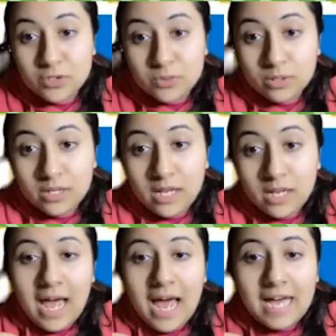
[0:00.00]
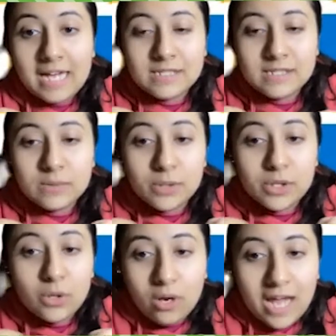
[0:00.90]
and very patient with
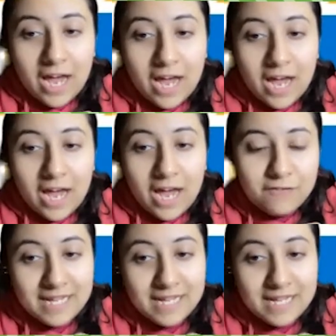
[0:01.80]
every individual,